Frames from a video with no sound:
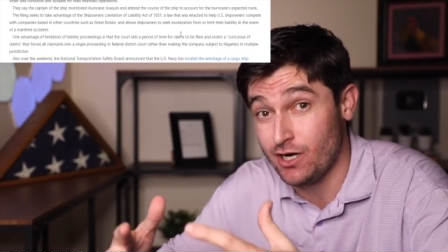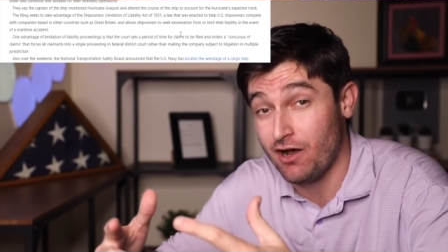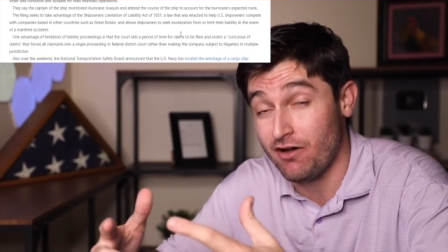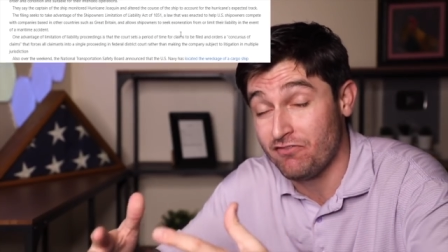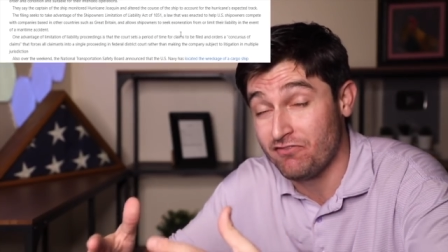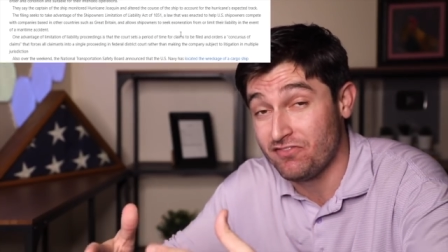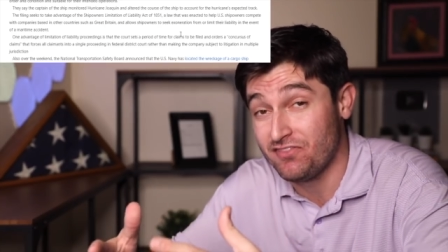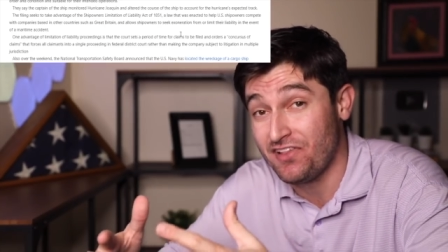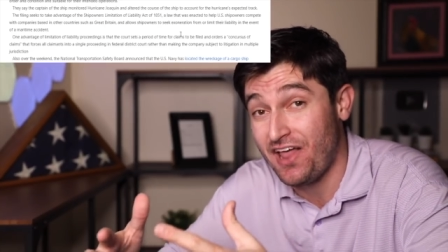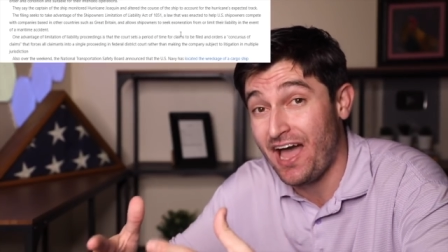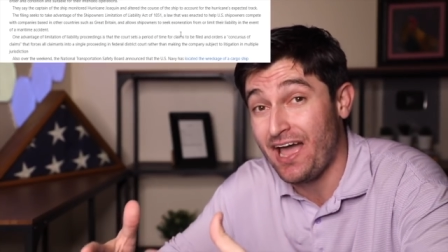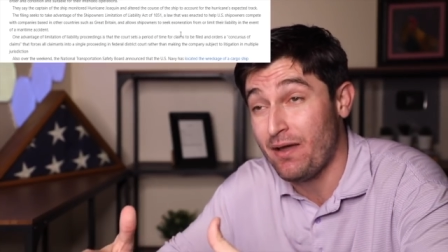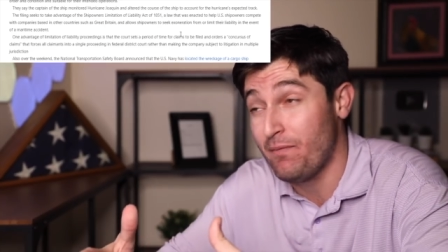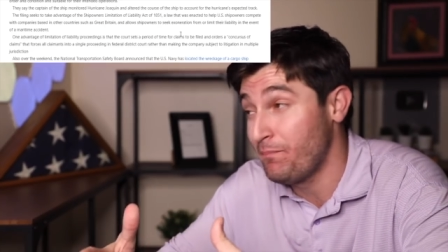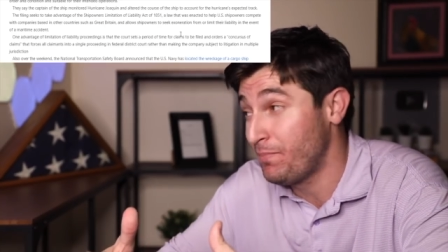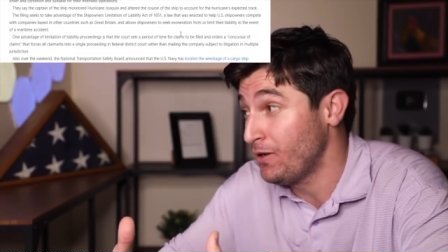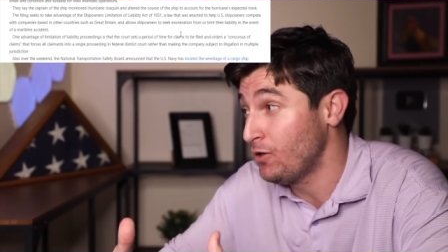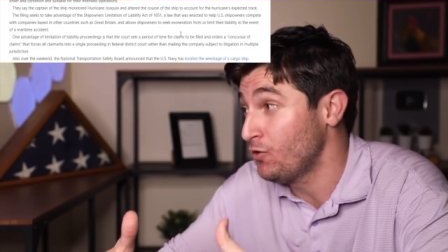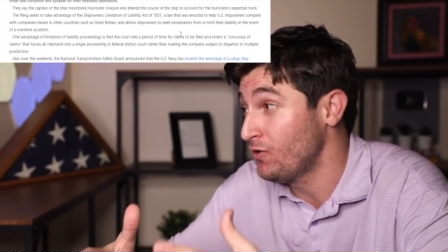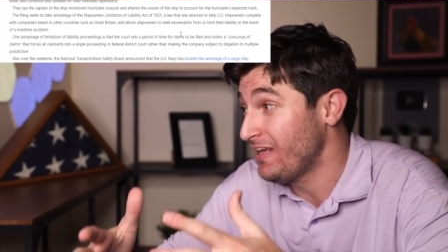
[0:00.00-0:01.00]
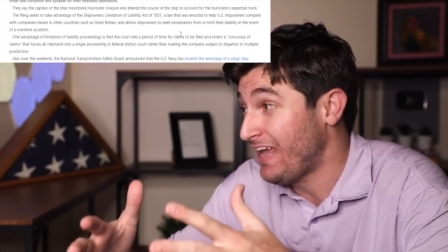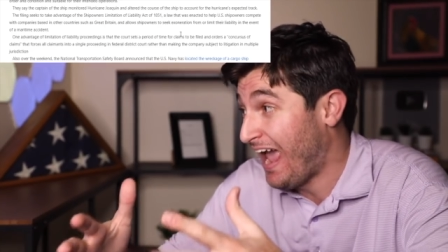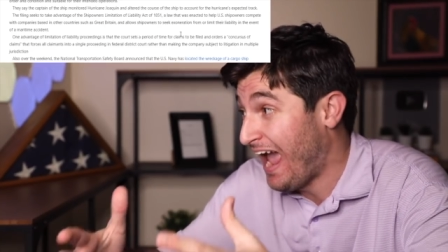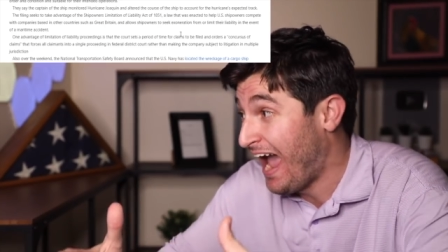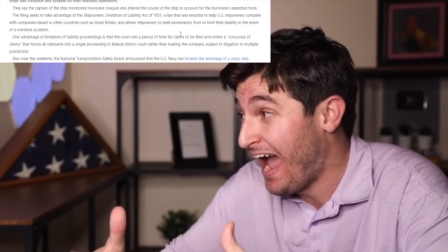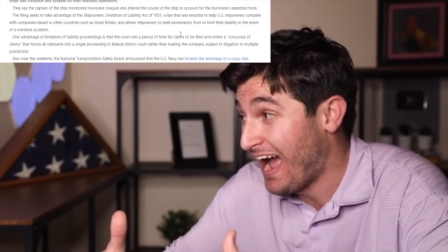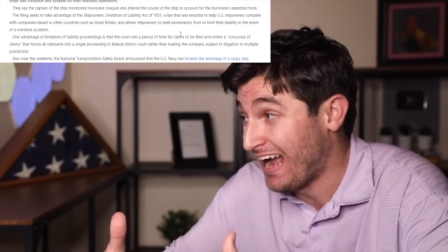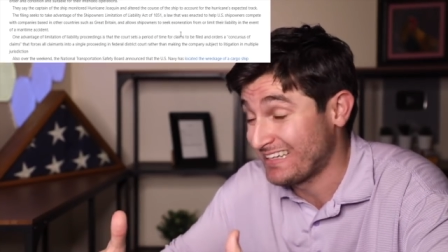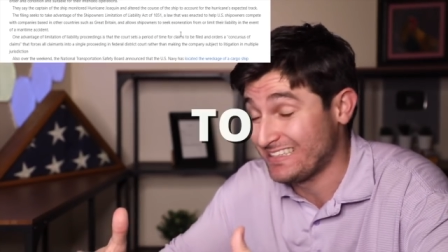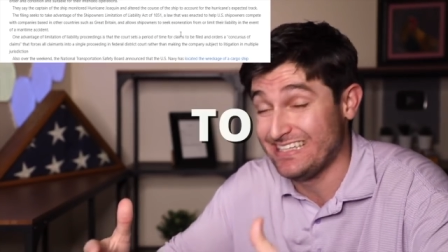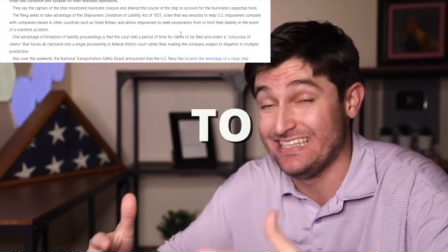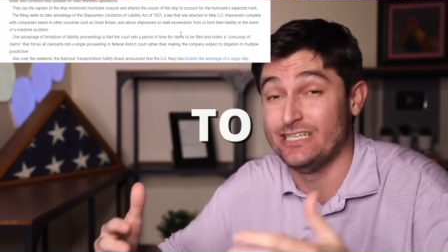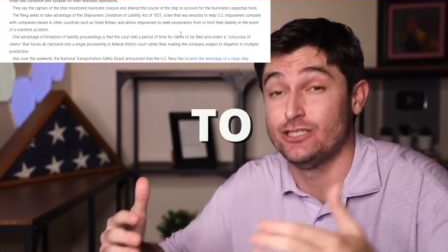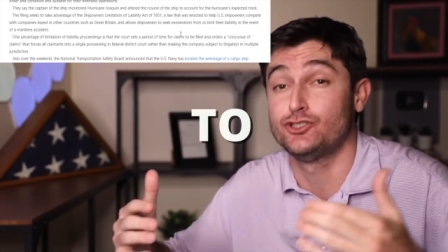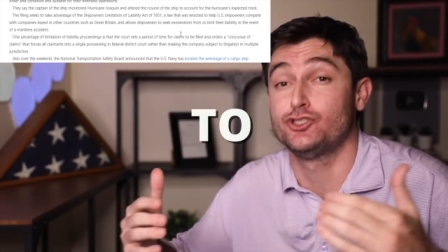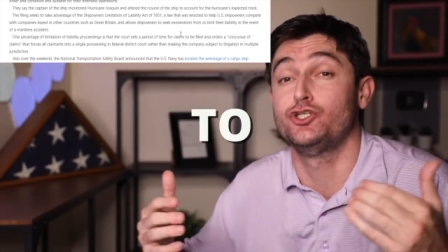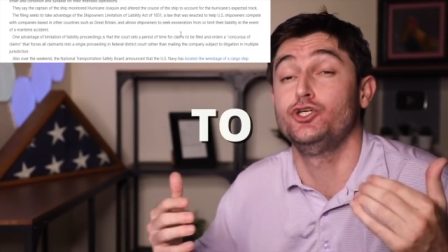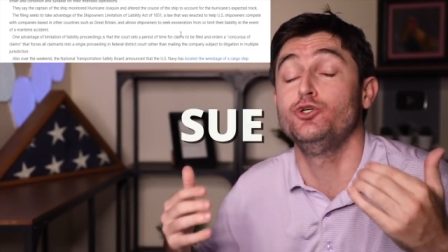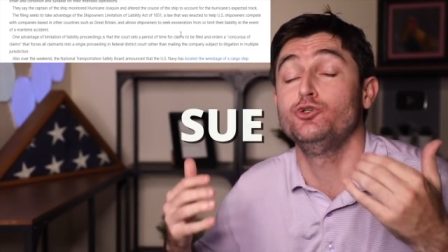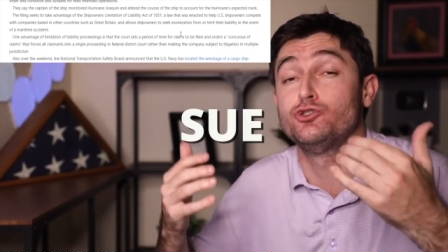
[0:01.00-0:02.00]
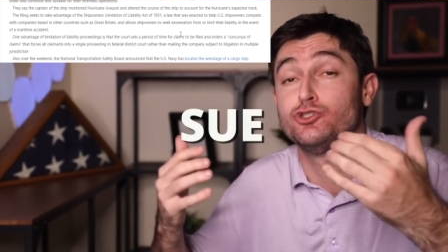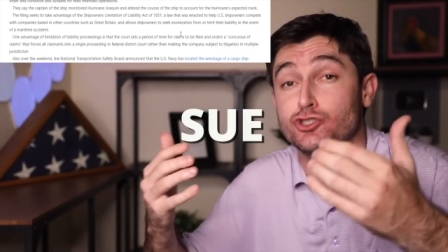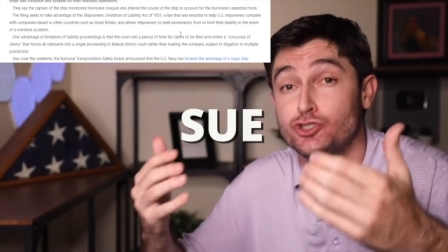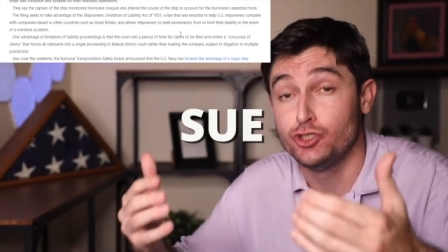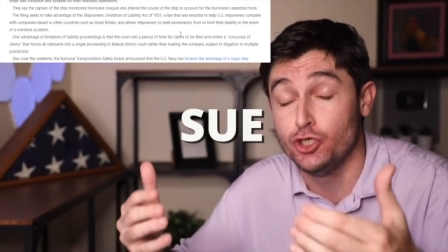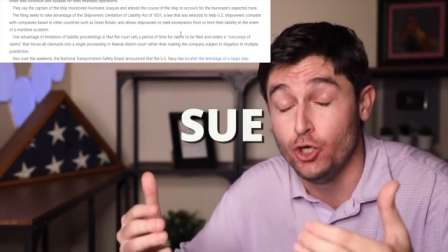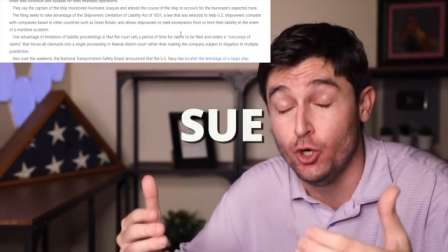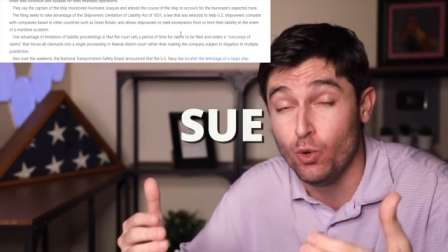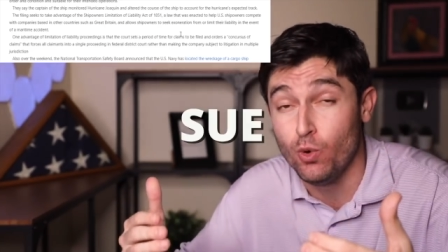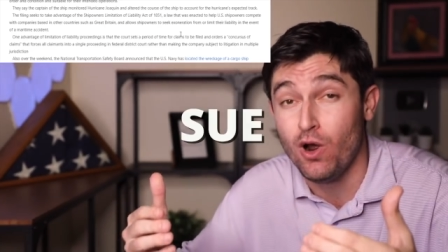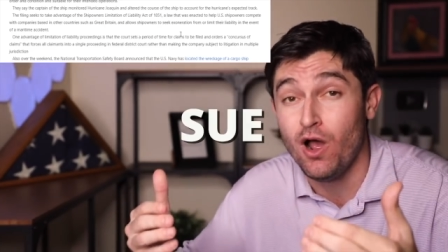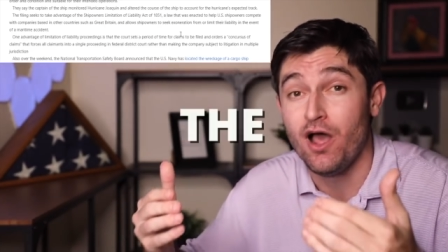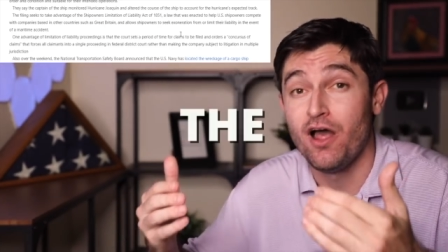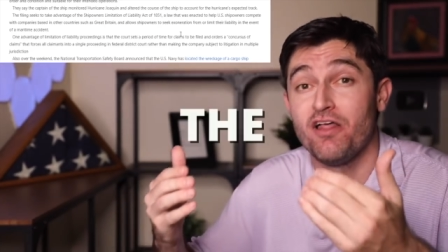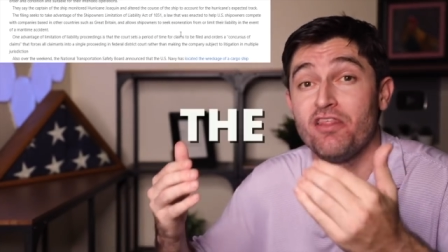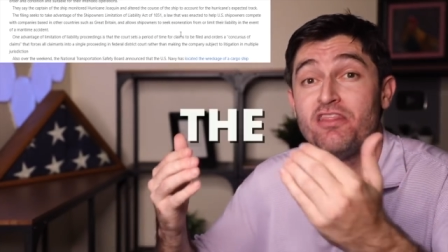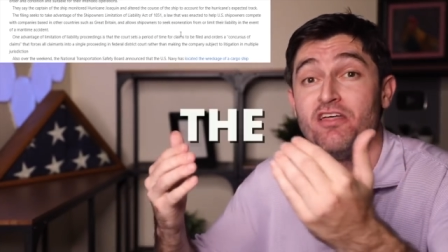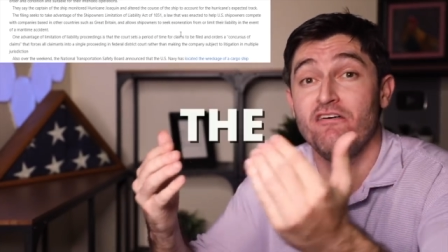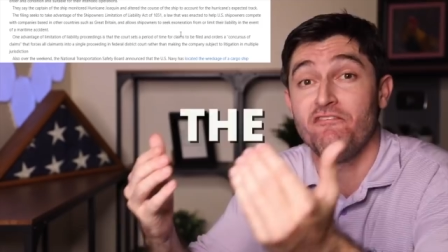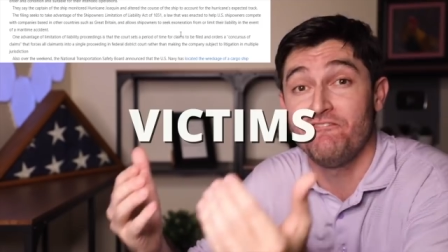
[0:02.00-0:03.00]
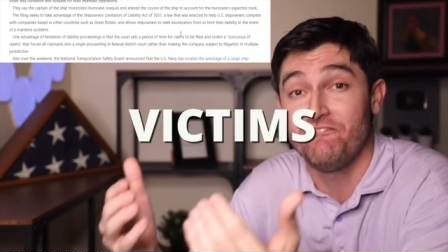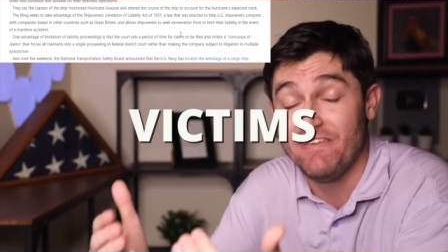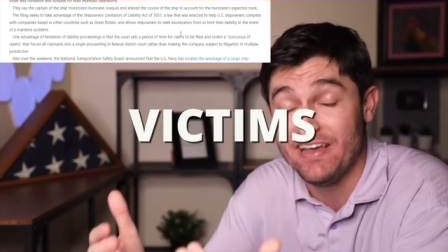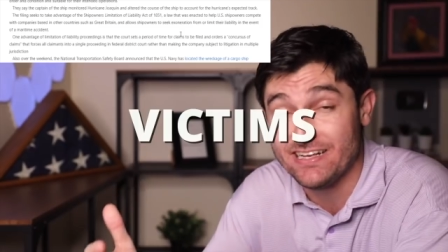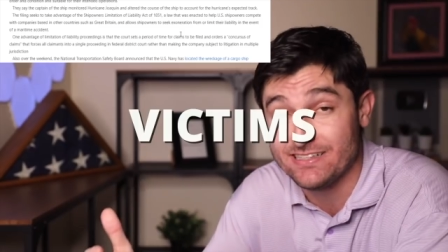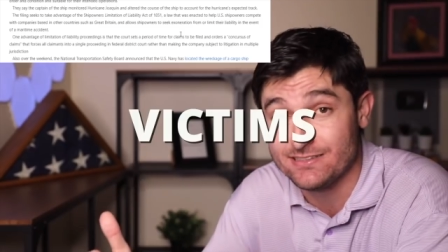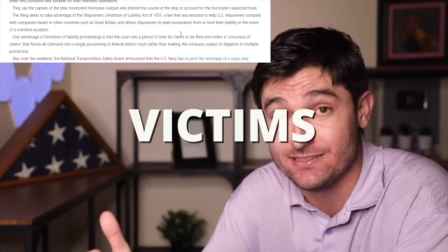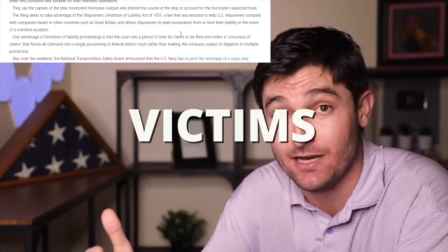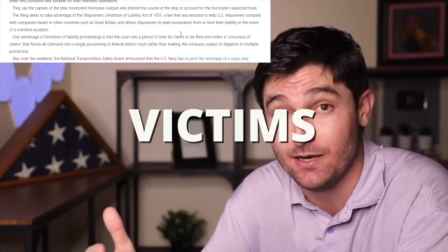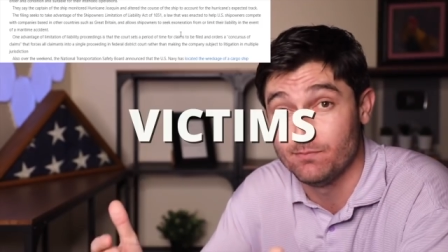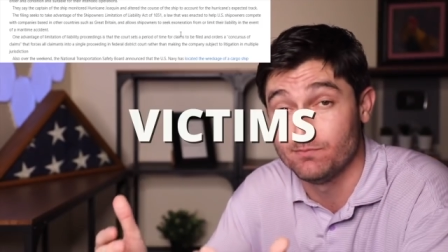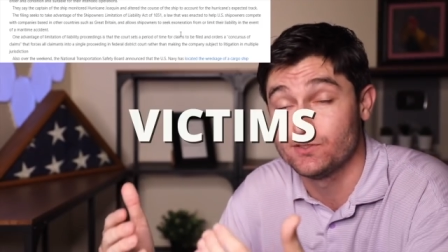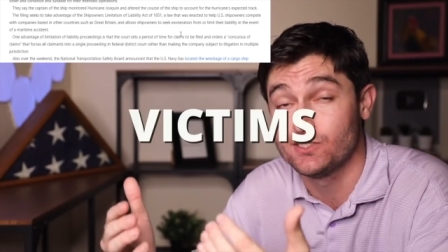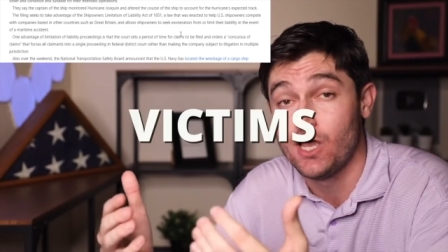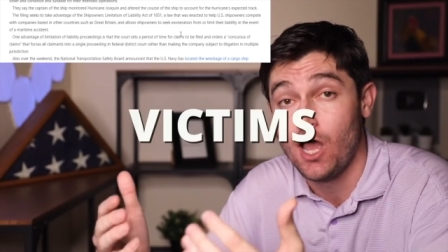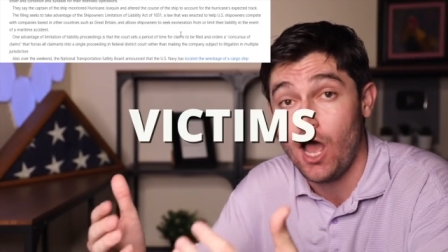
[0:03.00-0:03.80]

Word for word: of liability act is to sue the victims